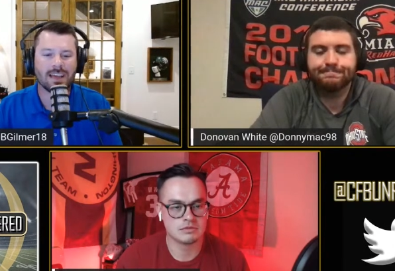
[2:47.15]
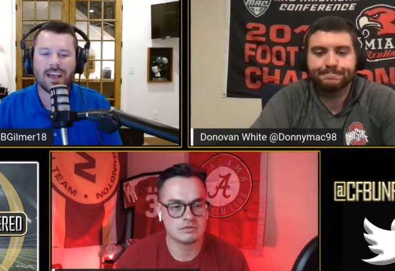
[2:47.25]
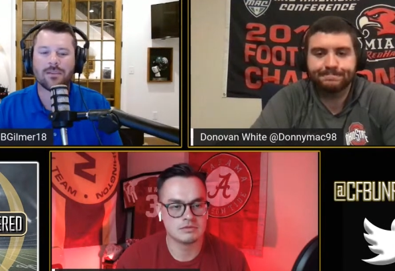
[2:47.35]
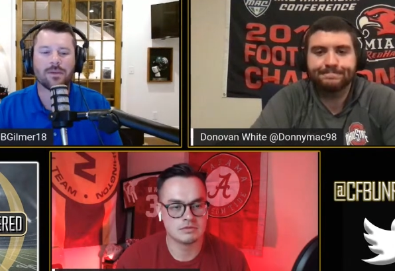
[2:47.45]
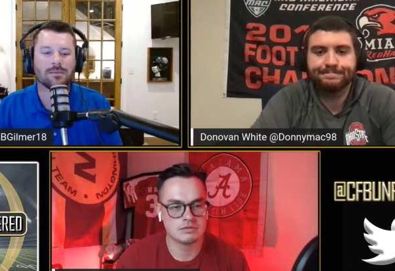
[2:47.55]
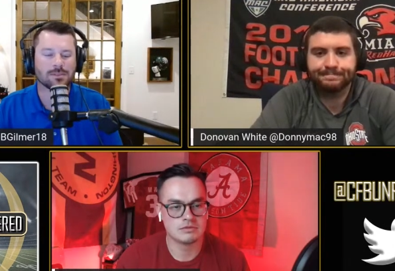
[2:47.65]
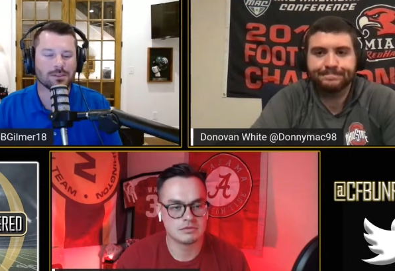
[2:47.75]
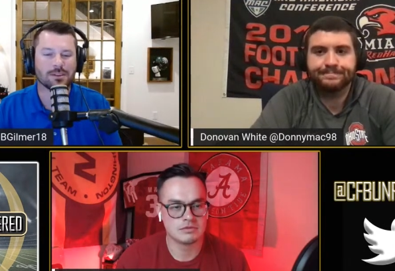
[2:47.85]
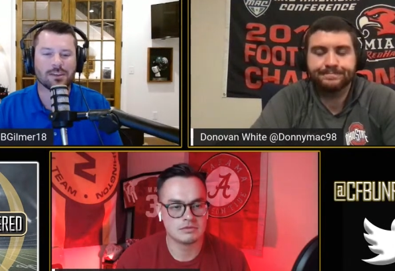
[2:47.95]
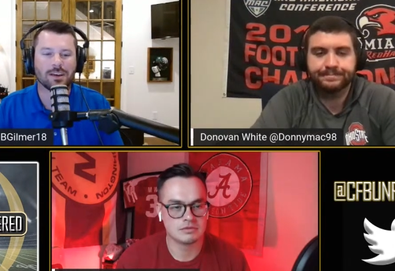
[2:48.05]
Speaker 1: Alabama's
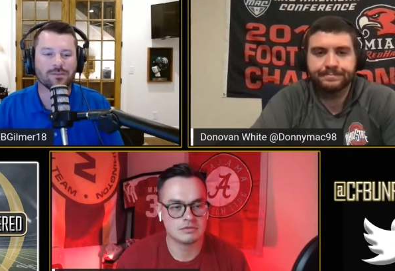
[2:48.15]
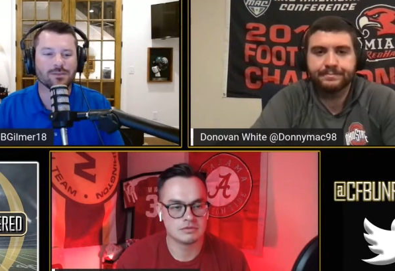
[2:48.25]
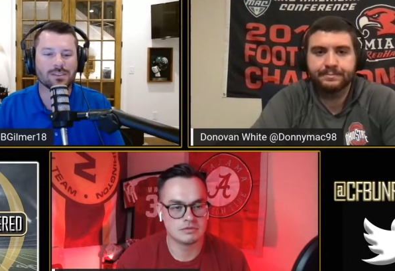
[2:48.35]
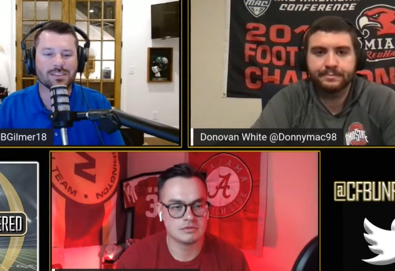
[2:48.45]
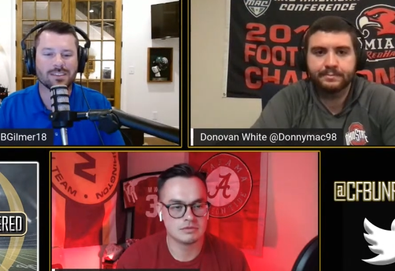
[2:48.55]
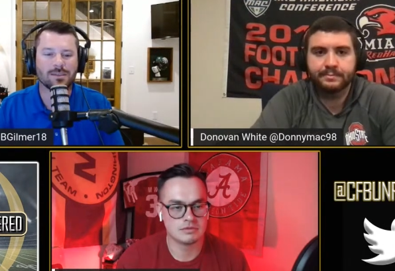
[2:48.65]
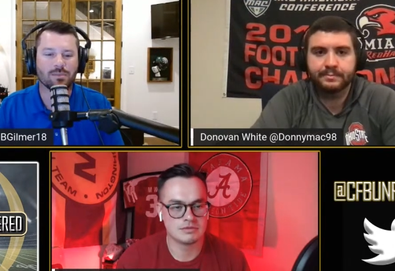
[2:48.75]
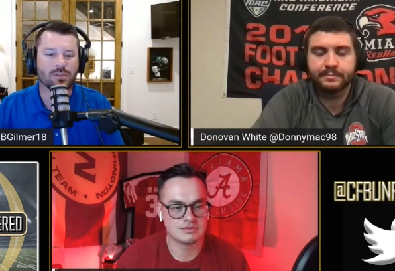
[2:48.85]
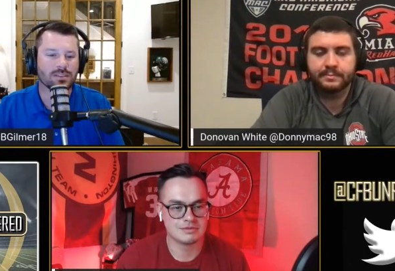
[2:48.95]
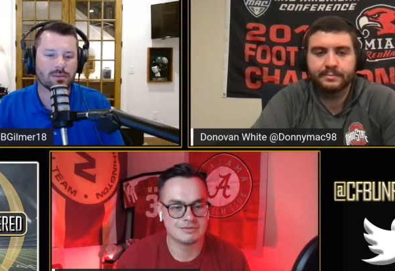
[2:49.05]
going to cover
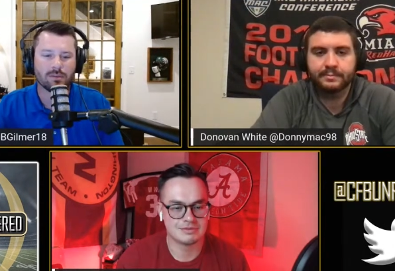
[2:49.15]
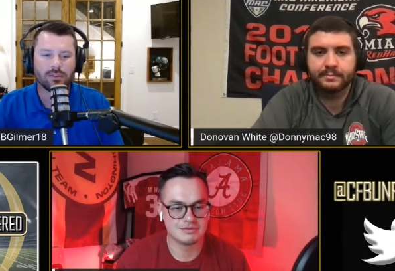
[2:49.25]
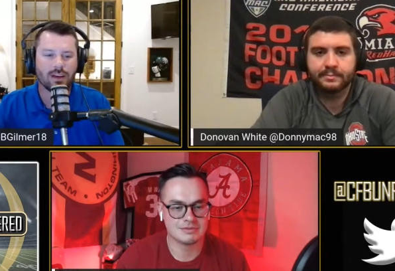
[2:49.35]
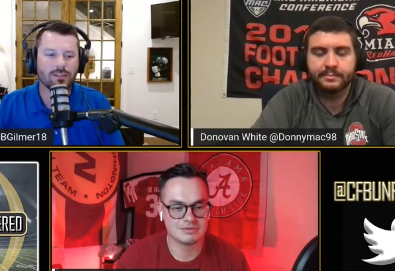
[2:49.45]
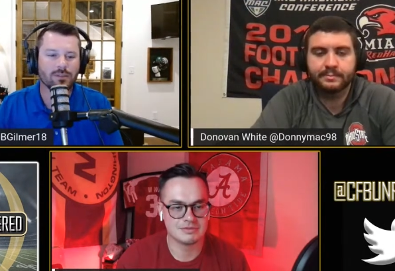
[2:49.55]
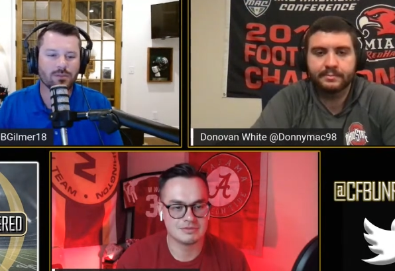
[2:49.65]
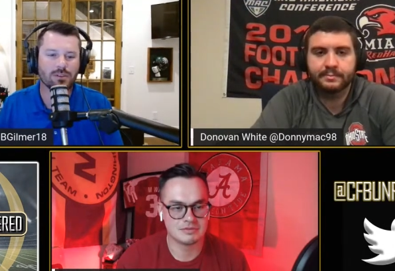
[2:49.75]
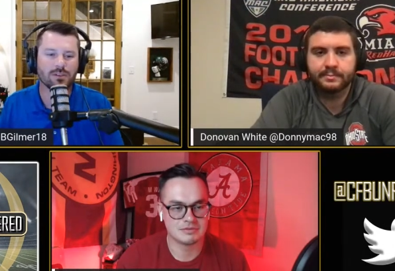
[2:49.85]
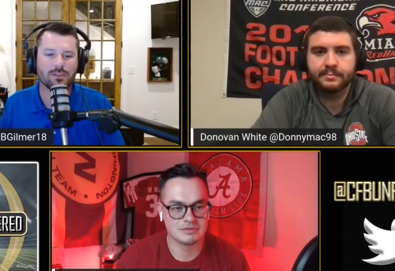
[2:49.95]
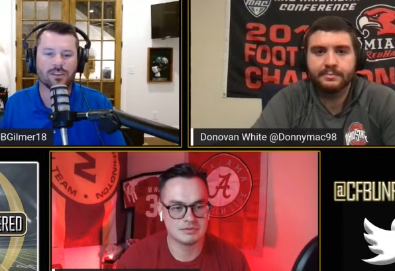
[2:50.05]
16 points. I mean, Donovan,
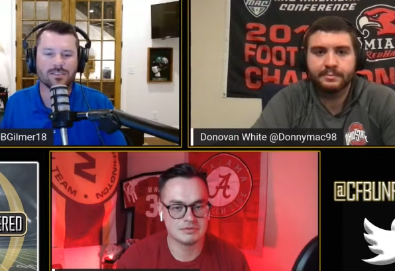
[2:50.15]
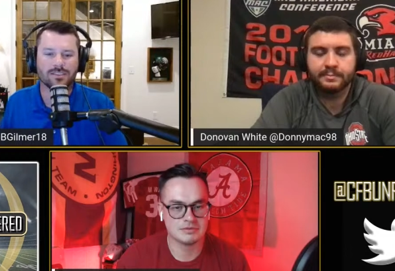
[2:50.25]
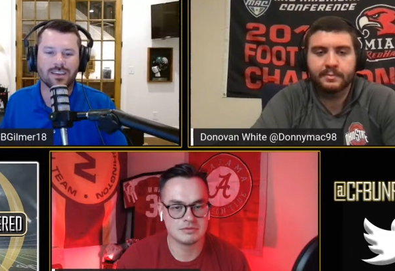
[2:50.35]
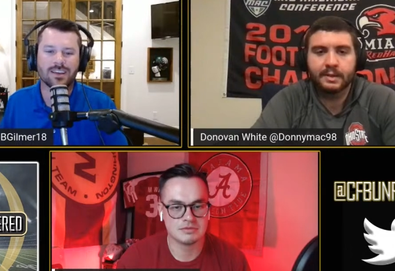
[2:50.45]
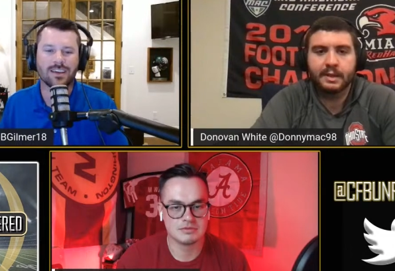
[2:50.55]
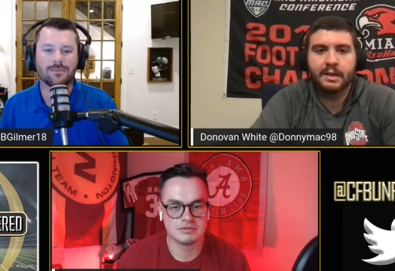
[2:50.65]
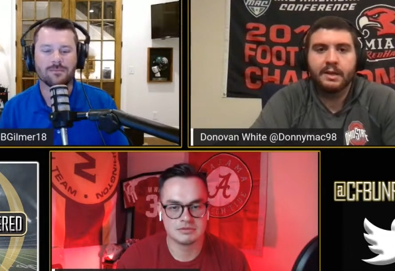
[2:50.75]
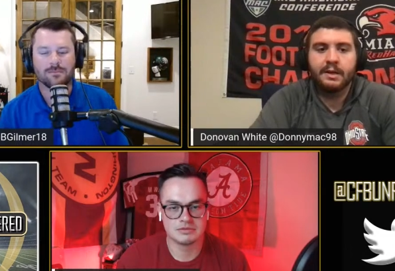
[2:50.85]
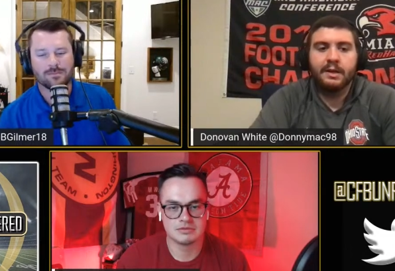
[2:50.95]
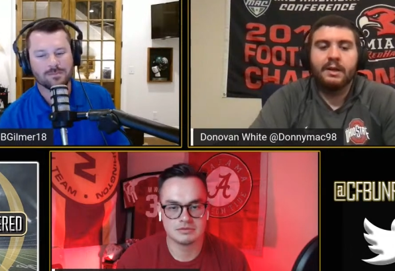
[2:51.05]
what are your thoughts on that game?
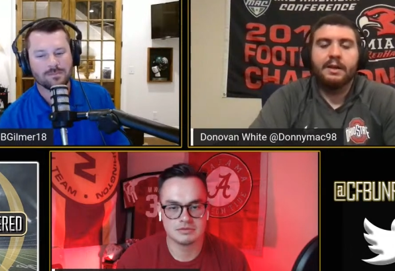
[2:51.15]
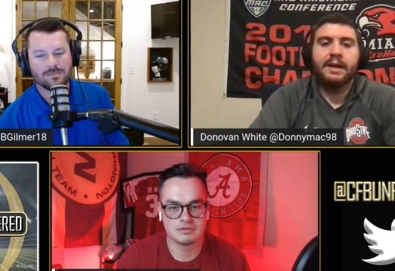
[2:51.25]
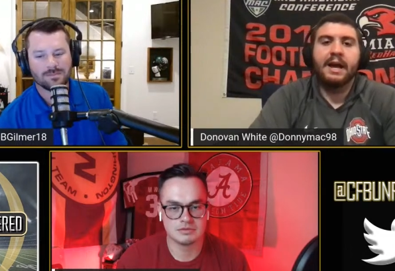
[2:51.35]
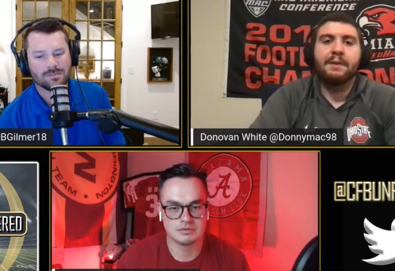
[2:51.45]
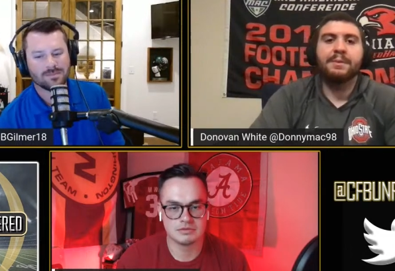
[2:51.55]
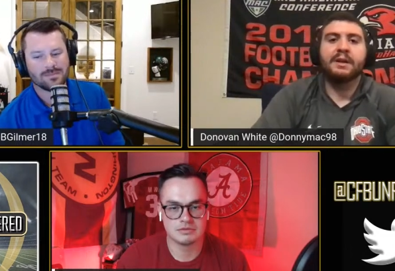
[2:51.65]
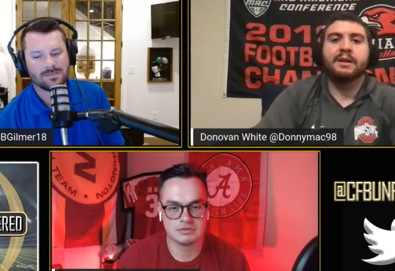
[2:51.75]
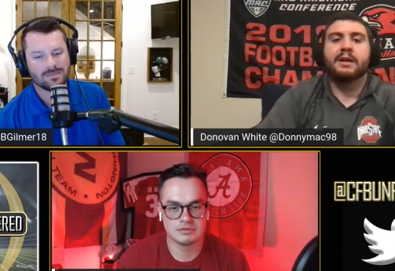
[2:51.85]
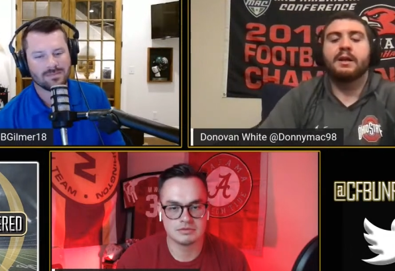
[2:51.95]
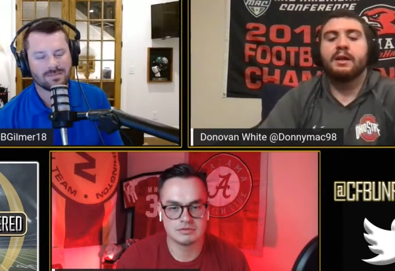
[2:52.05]
Speaker 2: Yeah, I
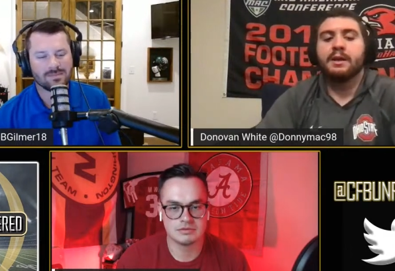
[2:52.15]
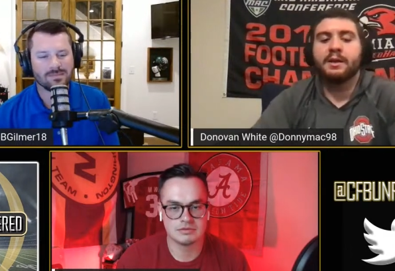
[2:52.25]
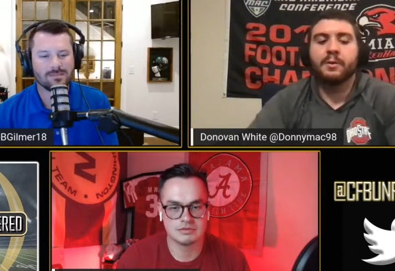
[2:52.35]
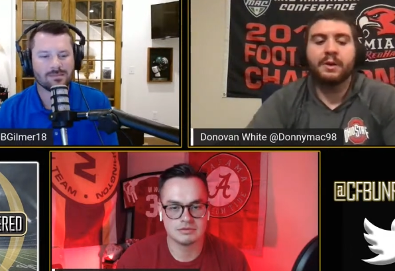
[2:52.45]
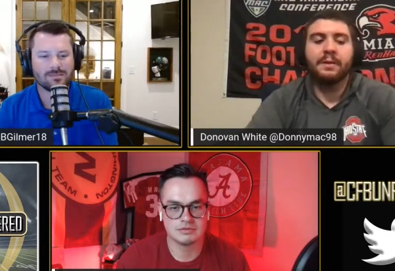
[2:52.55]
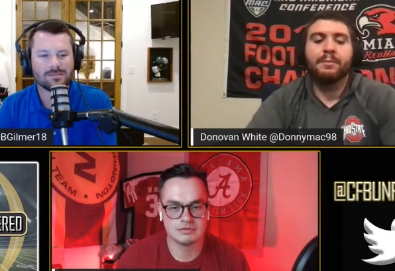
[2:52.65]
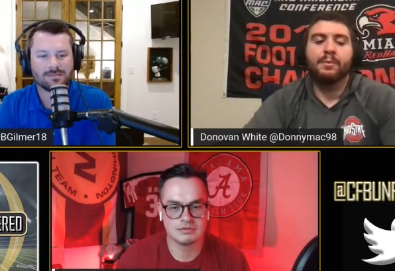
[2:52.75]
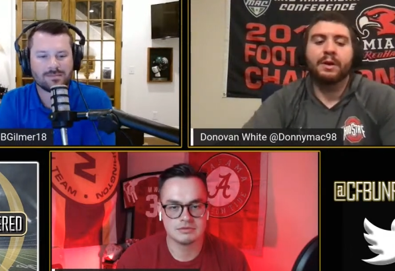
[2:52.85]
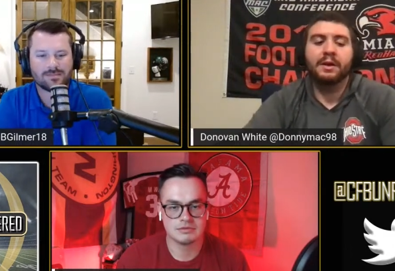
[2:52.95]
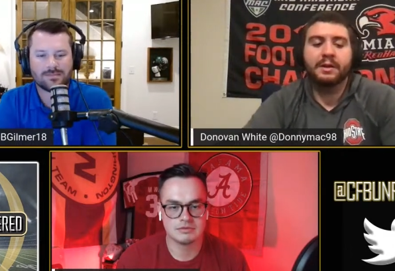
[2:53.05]
mean, you know,
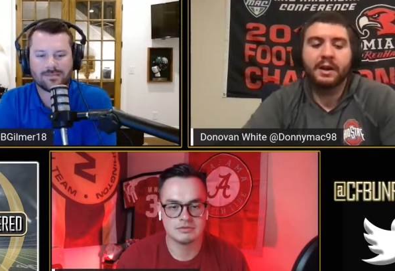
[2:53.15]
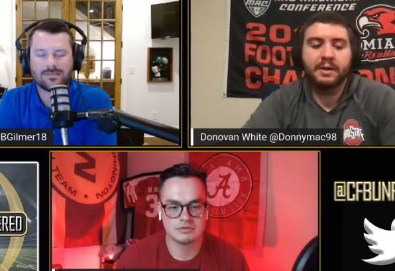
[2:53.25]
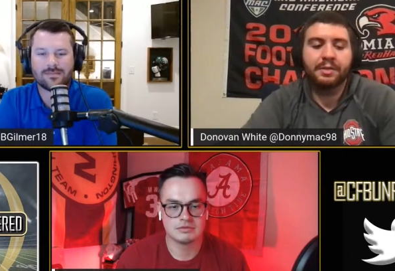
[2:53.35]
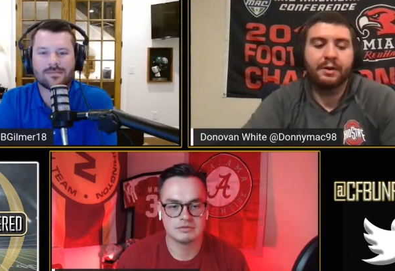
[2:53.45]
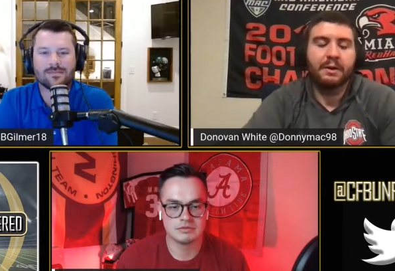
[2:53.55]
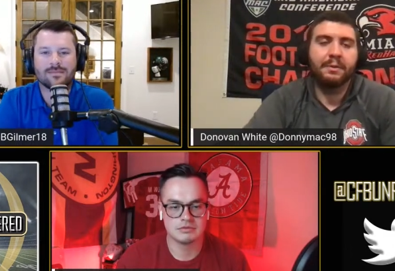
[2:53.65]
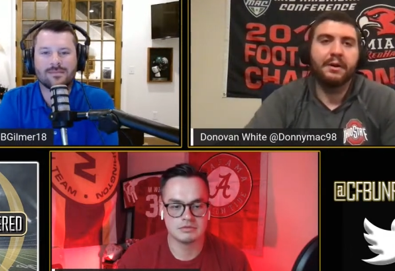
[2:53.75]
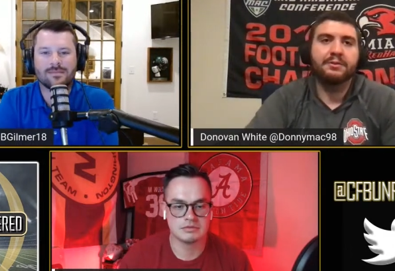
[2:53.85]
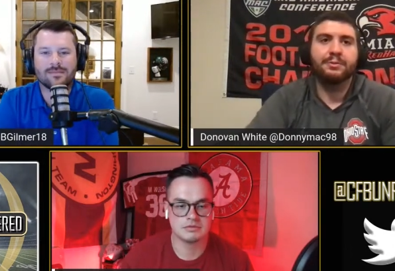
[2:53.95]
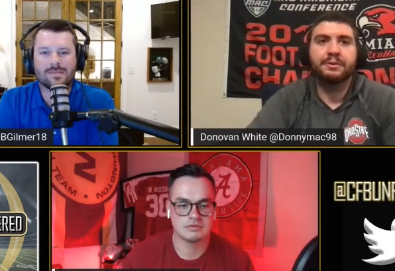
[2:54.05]
when I kind of thought
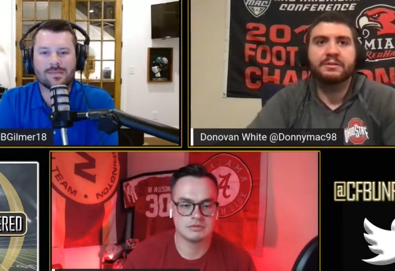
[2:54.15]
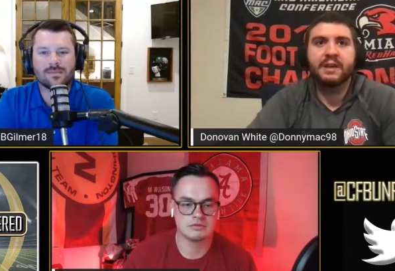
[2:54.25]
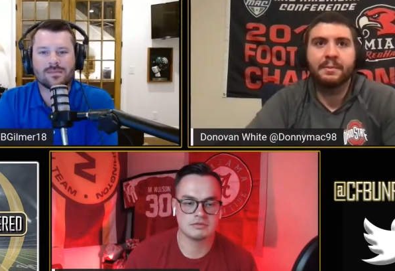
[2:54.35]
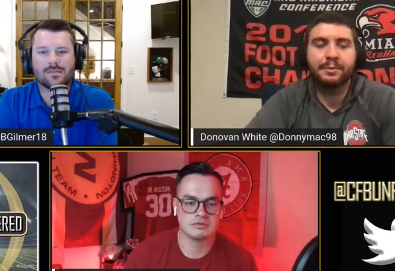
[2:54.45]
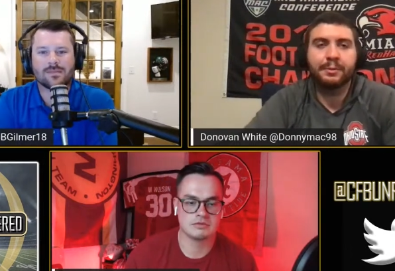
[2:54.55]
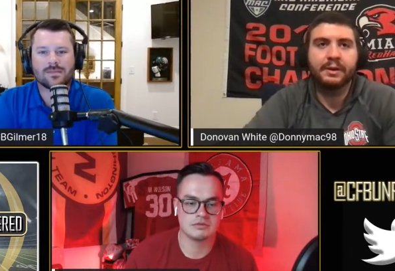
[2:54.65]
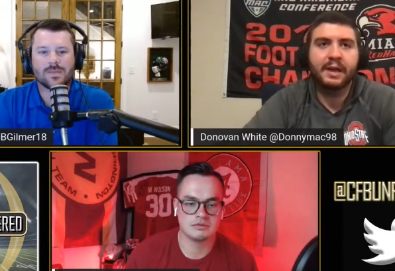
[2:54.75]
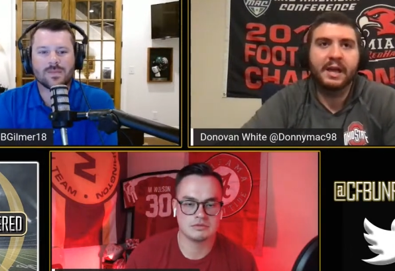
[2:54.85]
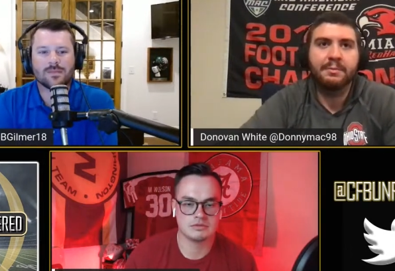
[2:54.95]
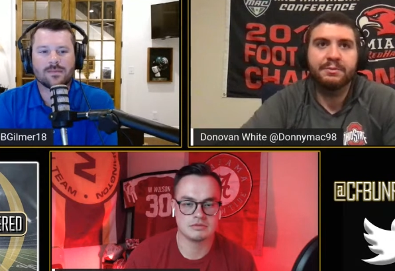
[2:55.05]
about it as one of the top three
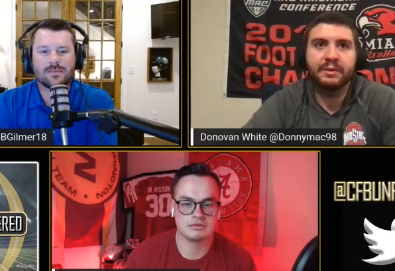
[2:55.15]
games,